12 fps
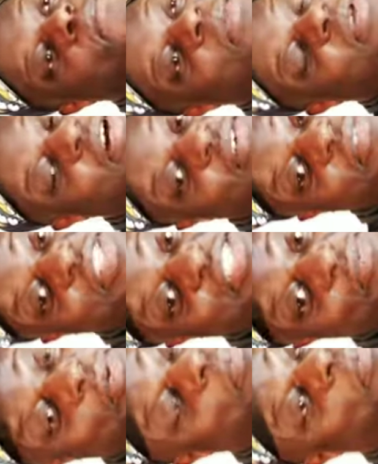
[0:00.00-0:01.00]
of this
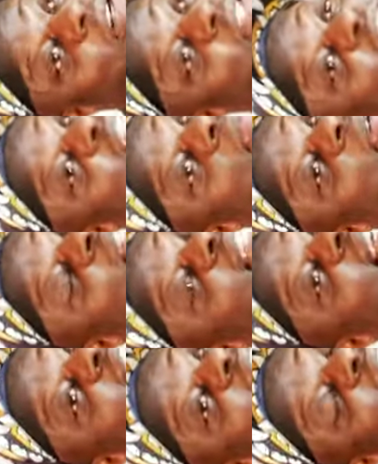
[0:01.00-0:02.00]
football team and the
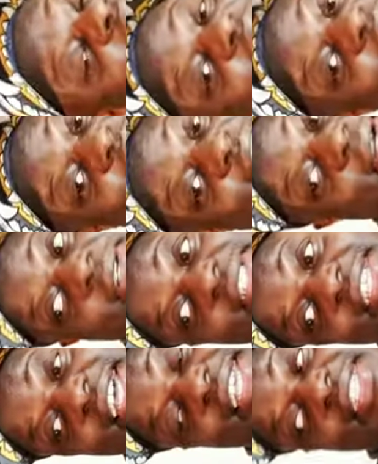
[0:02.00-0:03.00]
entire
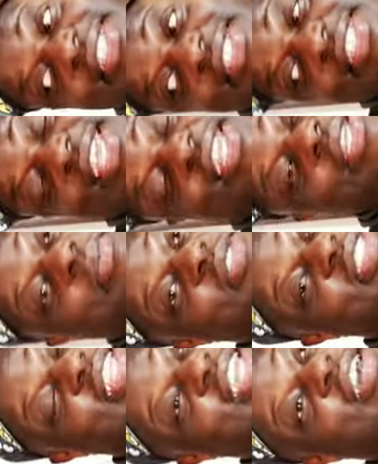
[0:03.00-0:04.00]
Tiger Stadium
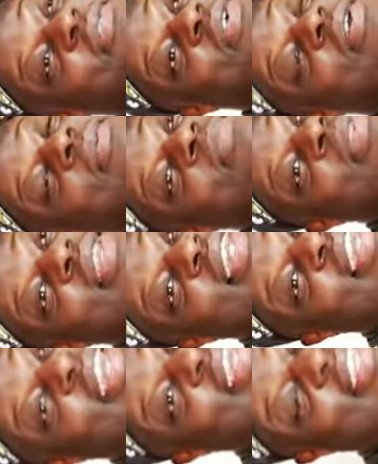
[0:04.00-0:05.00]
staff
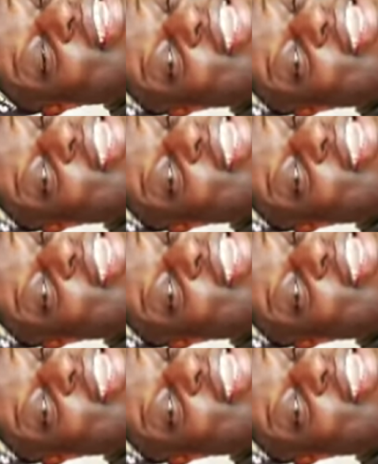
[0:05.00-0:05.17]
and